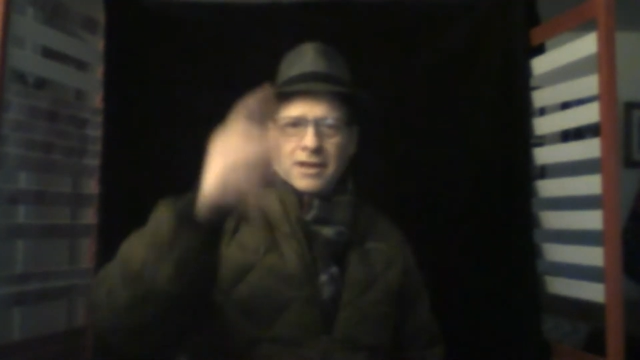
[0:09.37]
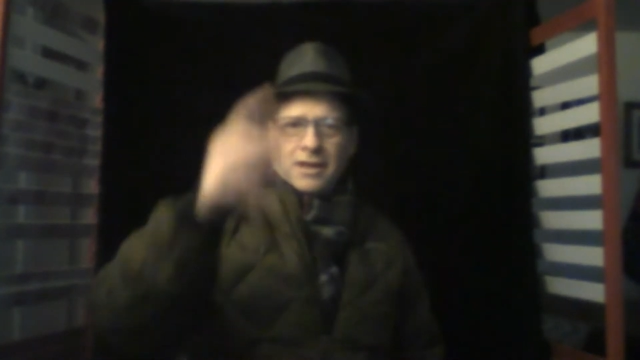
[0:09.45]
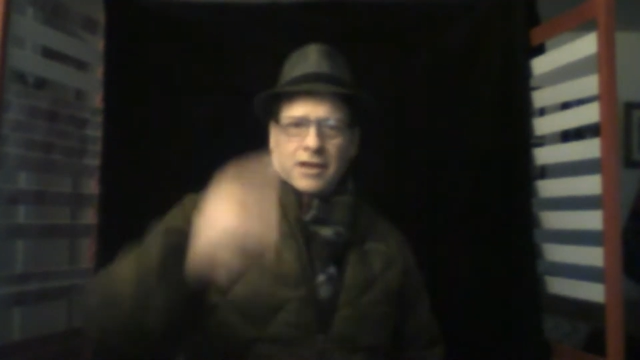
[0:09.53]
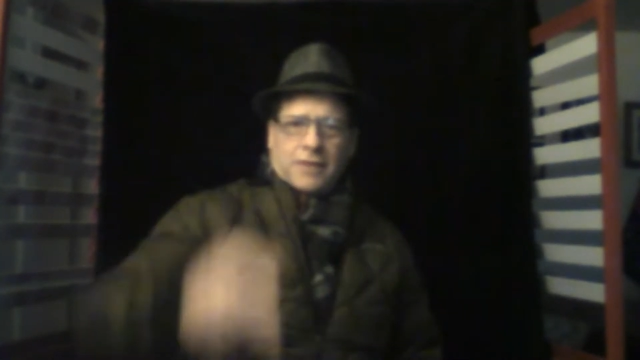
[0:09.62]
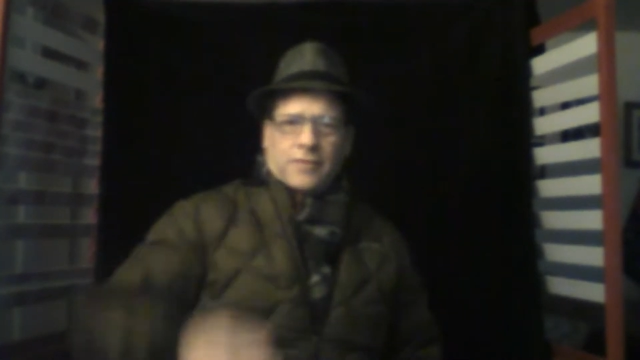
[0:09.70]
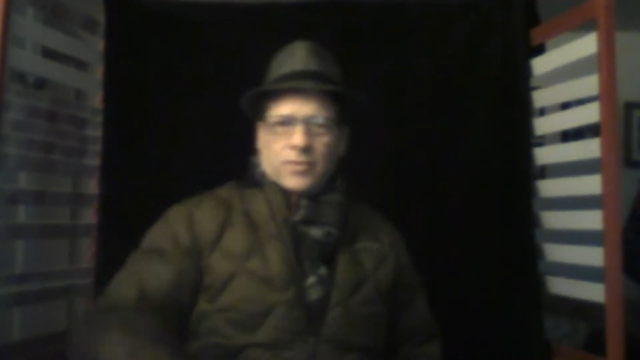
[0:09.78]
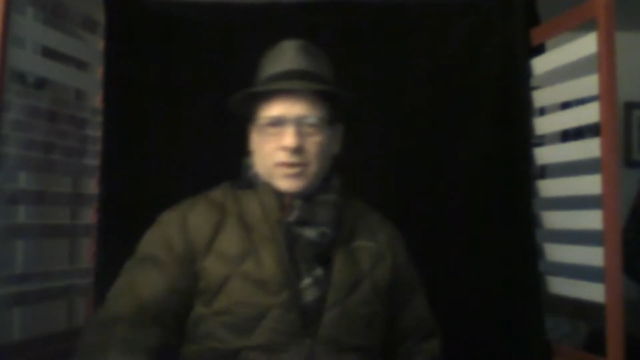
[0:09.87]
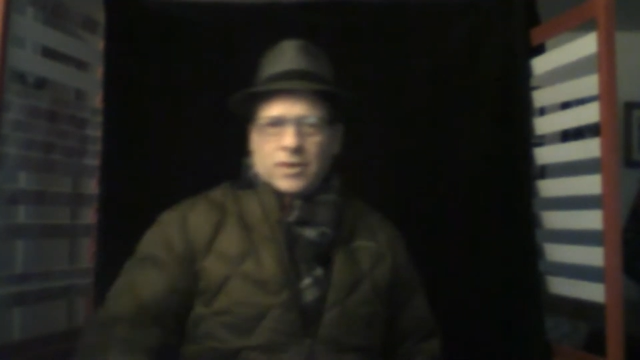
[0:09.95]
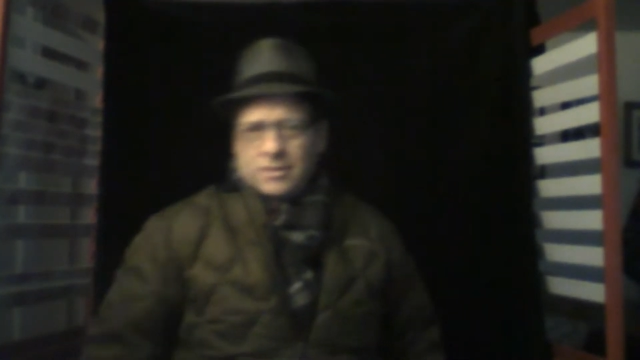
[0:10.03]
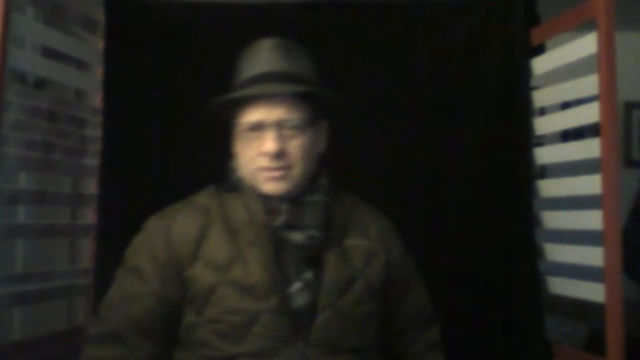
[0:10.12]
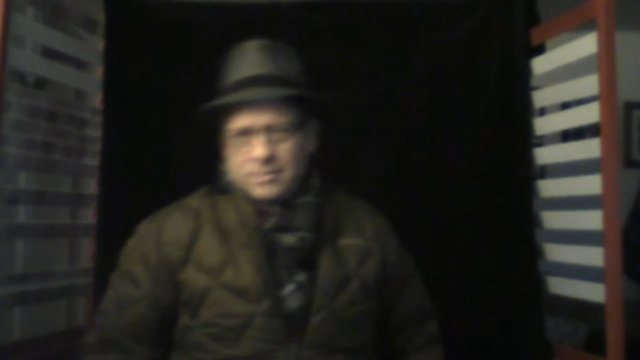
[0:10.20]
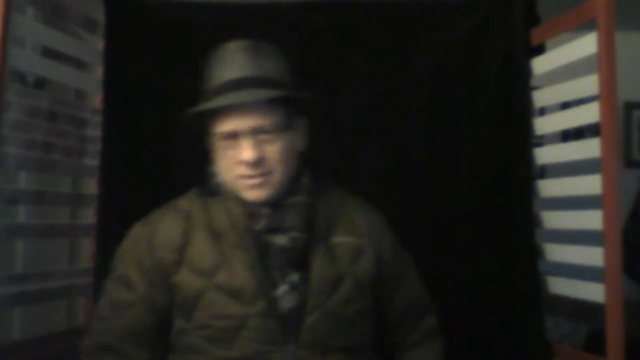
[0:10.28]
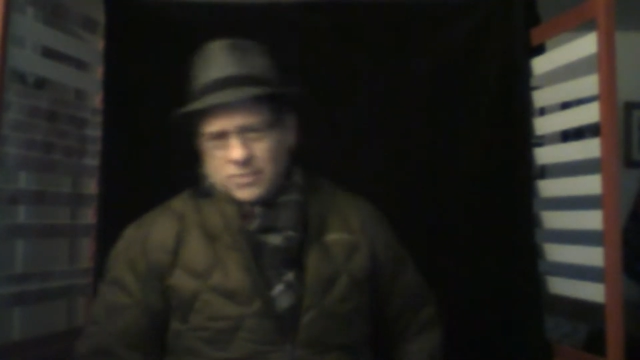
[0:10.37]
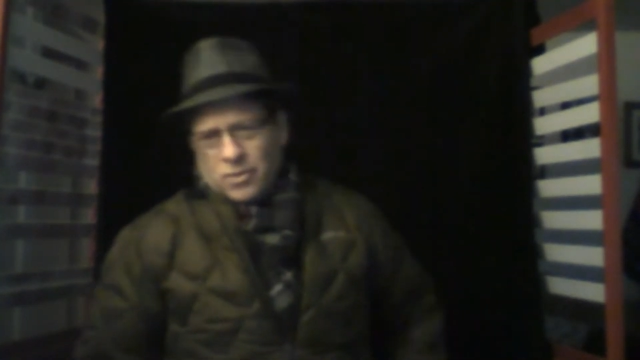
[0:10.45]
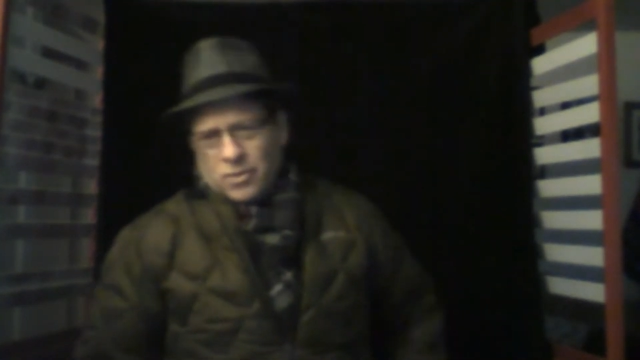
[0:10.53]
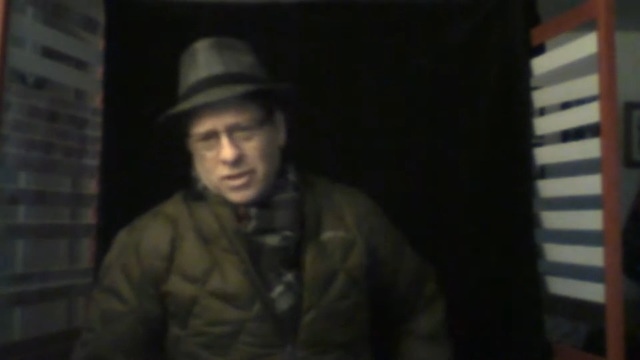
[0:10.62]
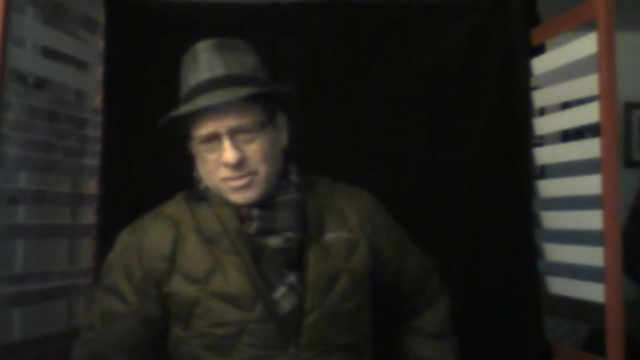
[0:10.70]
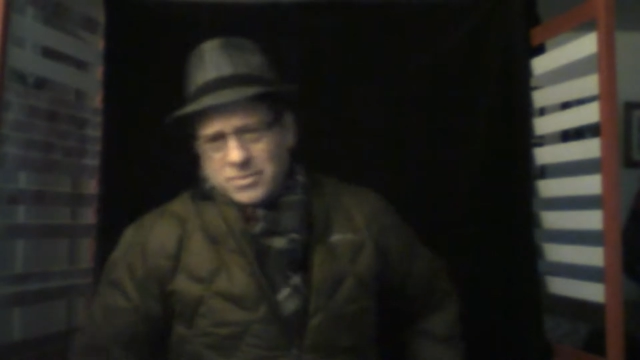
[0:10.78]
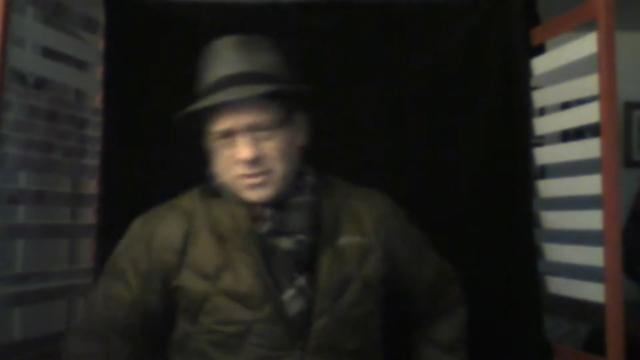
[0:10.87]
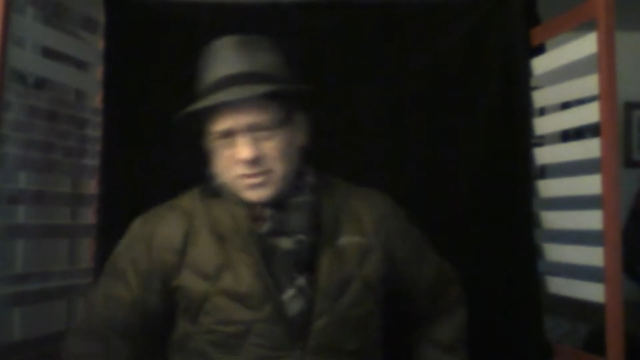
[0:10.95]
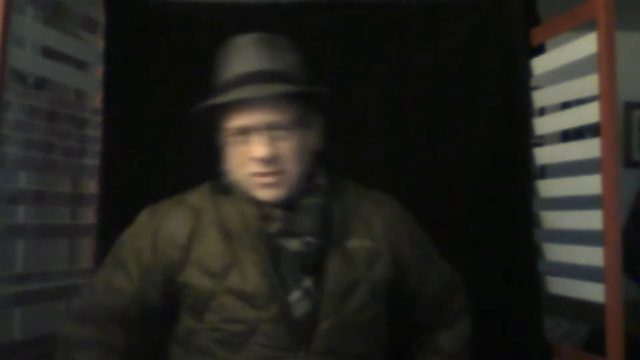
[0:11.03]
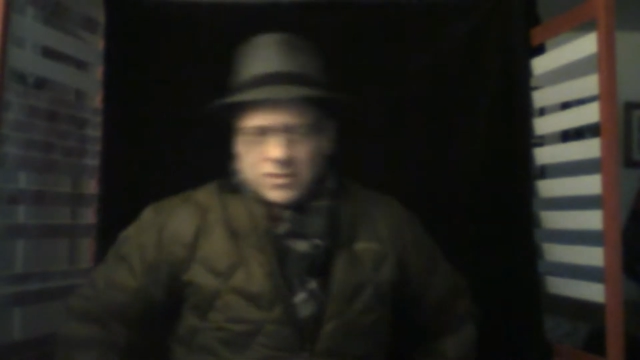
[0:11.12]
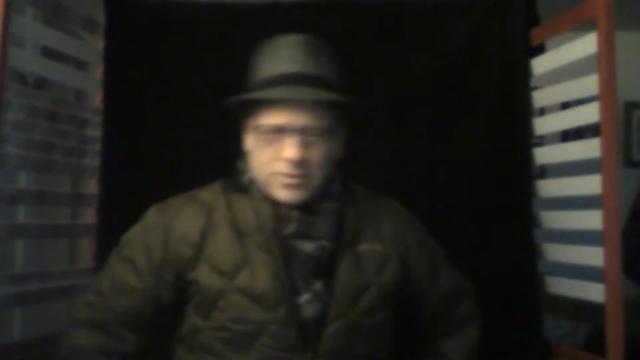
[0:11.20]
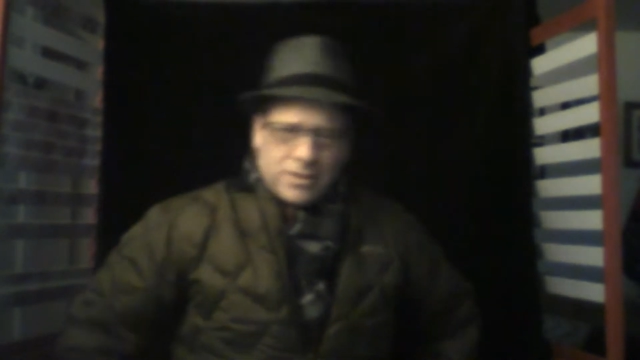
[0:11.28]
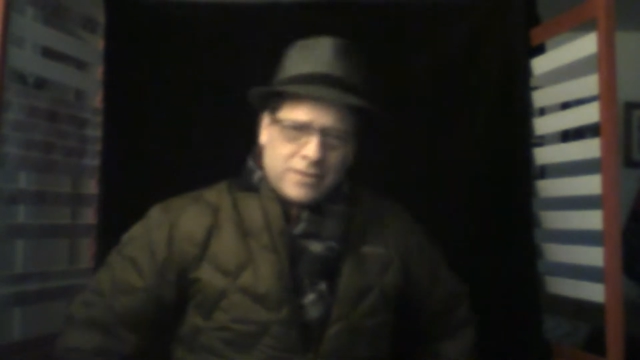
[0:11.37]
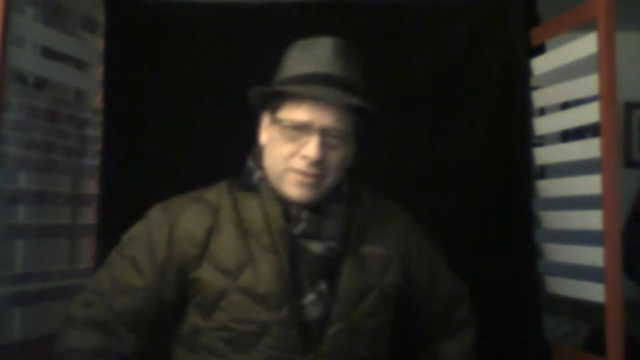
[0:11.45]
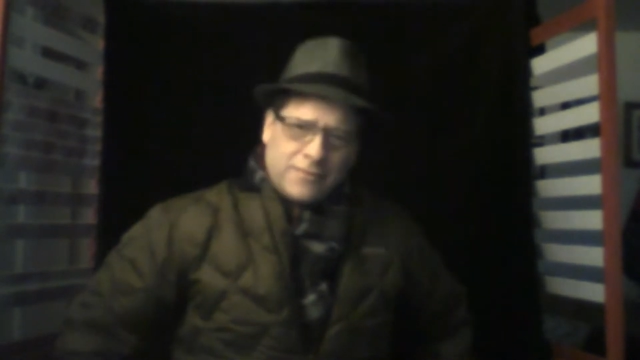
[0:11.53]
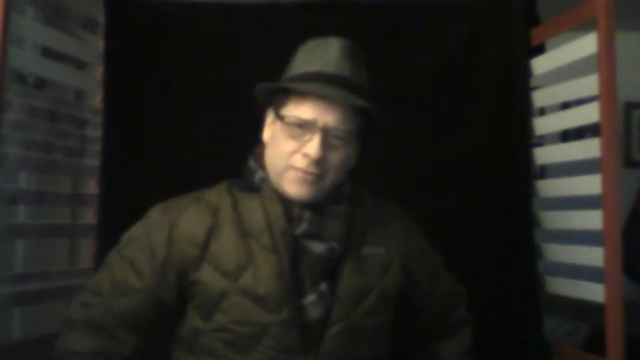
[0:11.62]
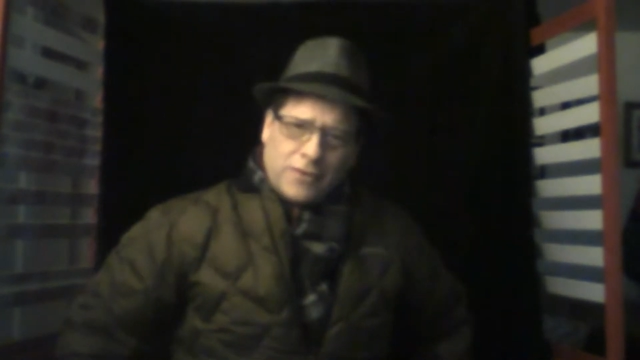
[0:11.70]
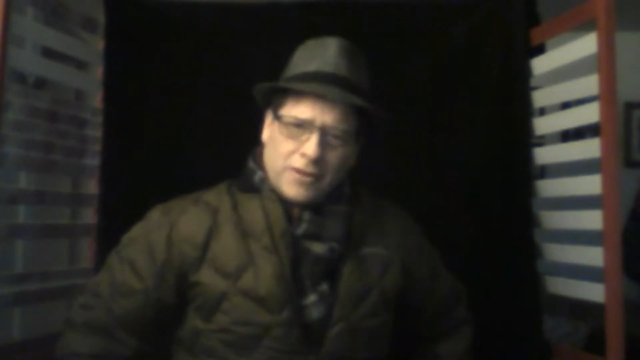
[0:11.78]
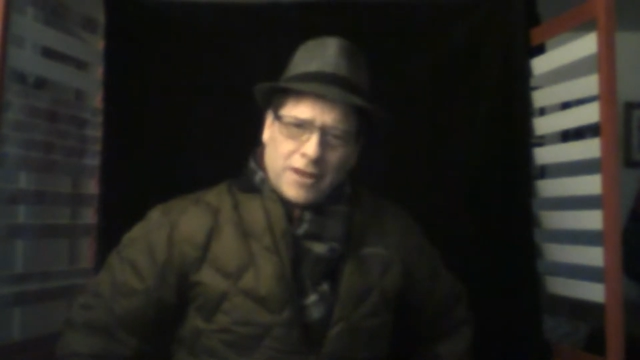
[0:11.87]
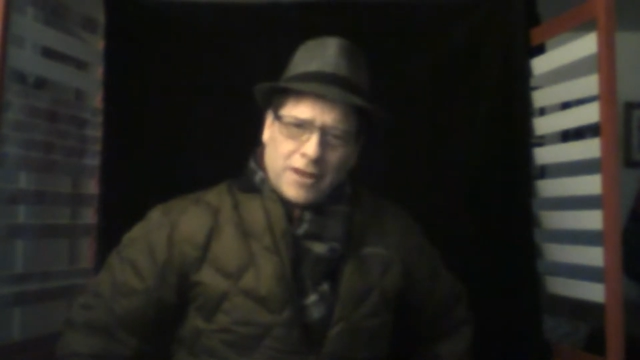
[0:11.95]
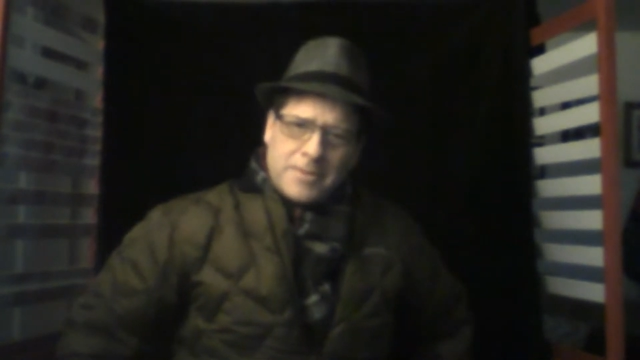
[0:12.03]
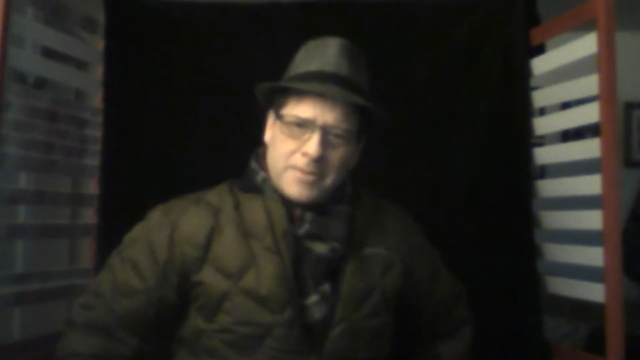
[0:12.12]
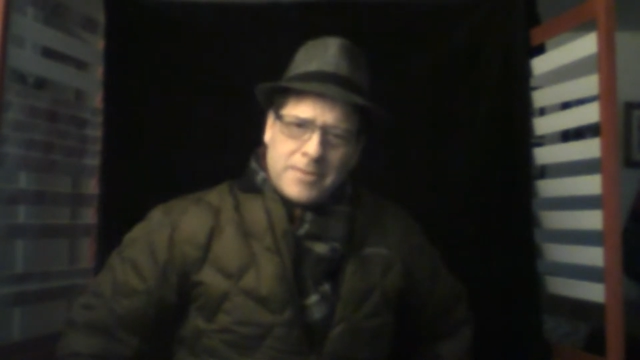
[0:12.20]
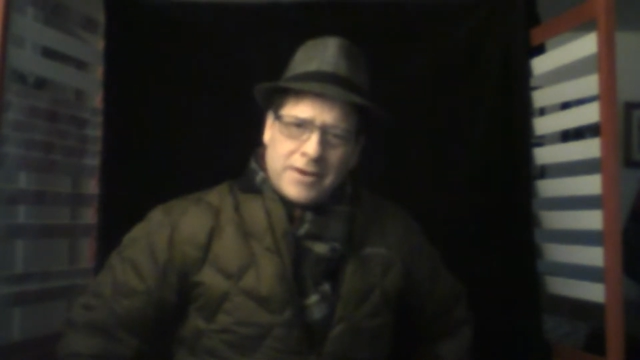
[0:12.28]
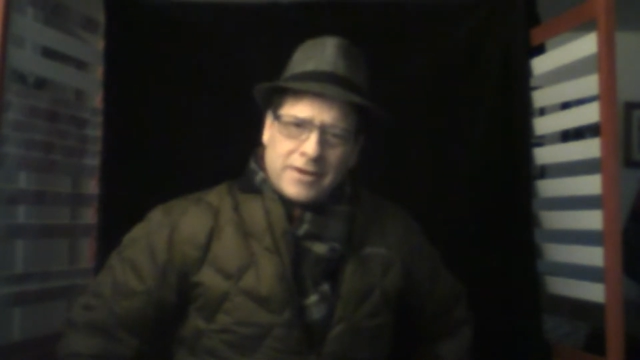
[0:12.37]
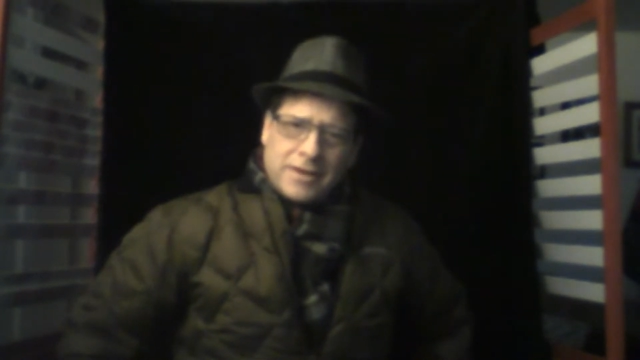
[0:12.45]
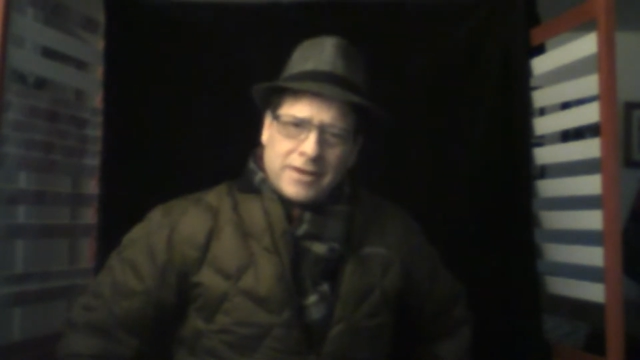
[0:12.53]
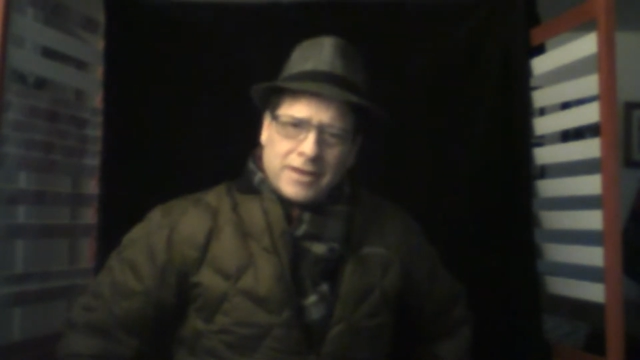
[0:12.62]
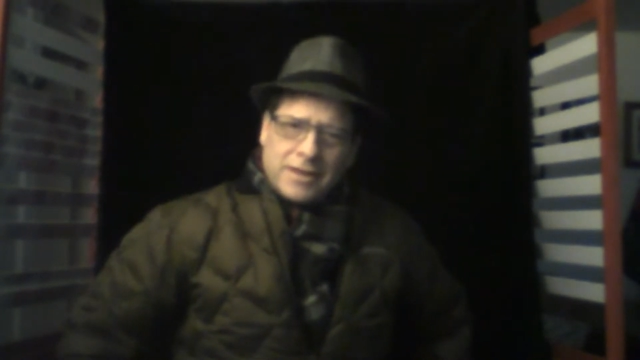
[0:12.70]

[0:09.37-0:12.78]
everyone, and welcome to Frontline America.